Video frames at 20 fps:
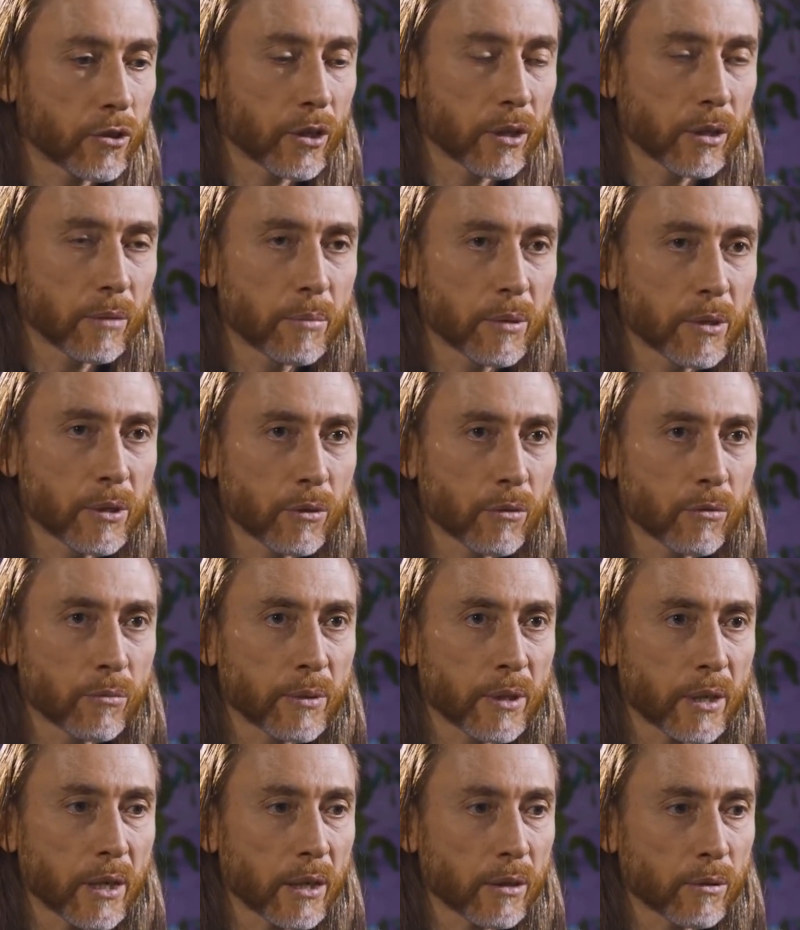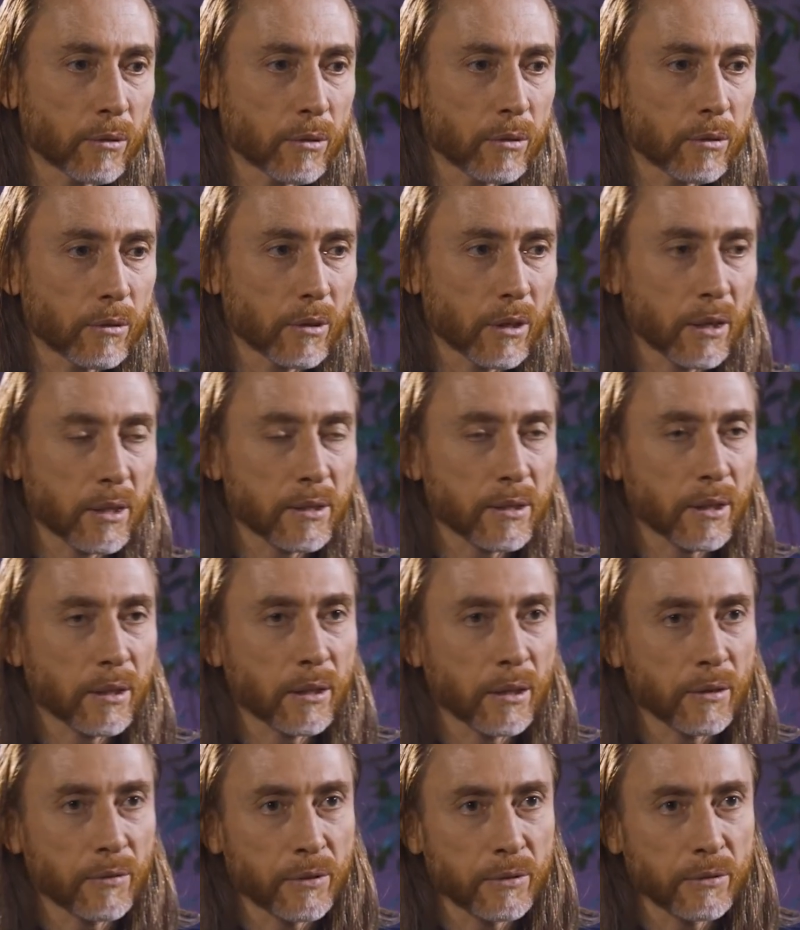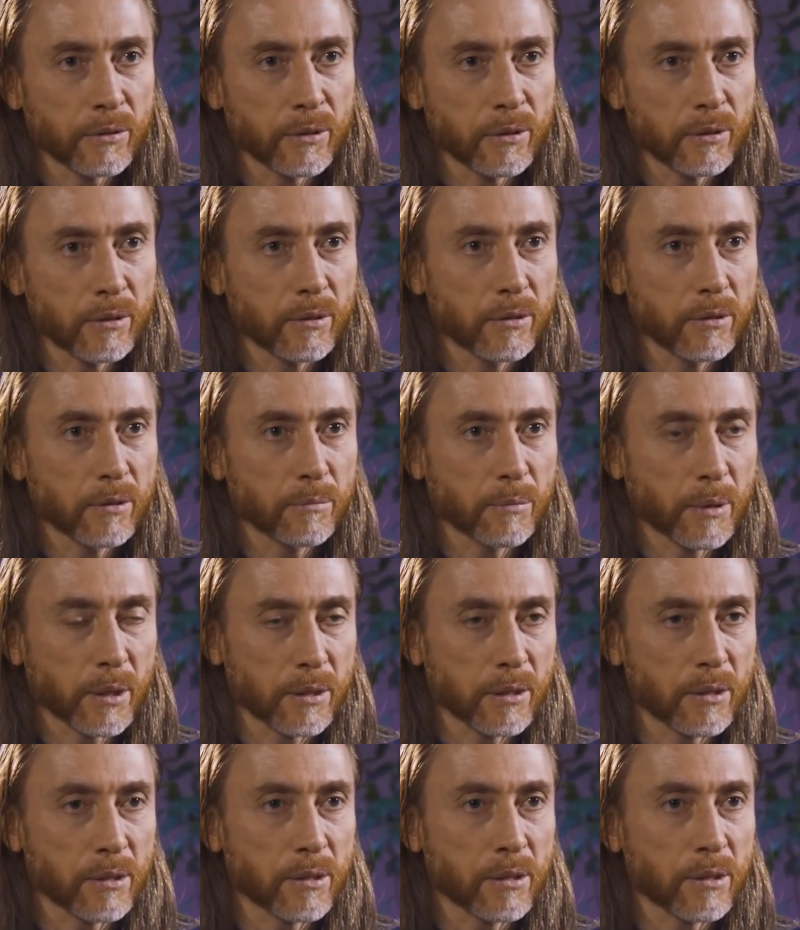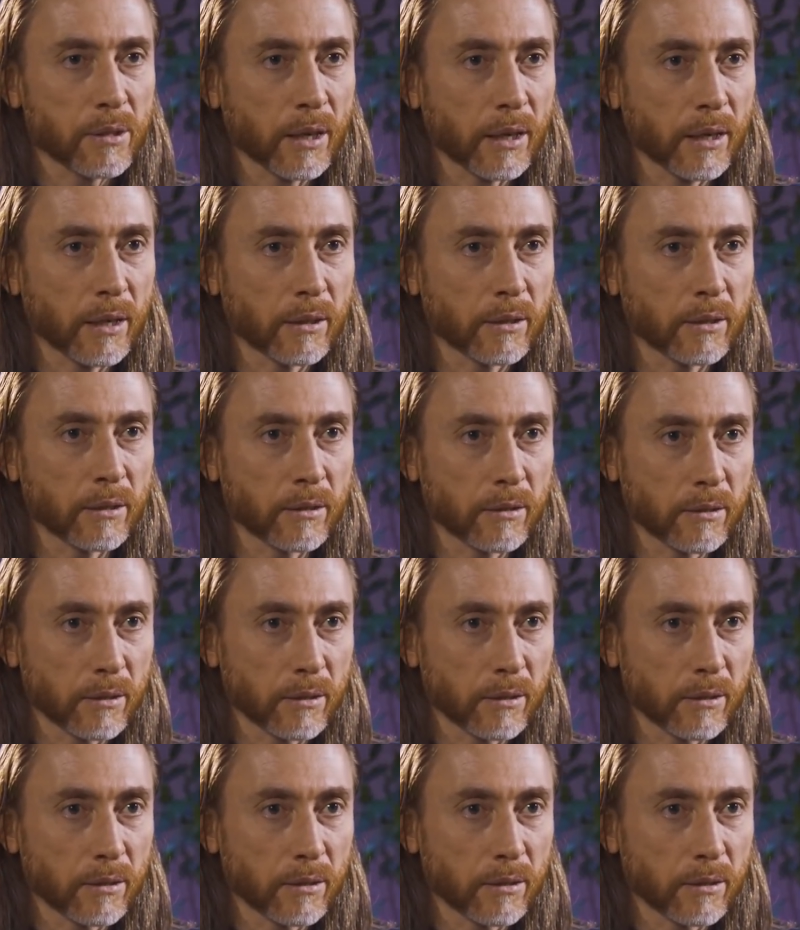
And when one dies fast, they stop the aging processes.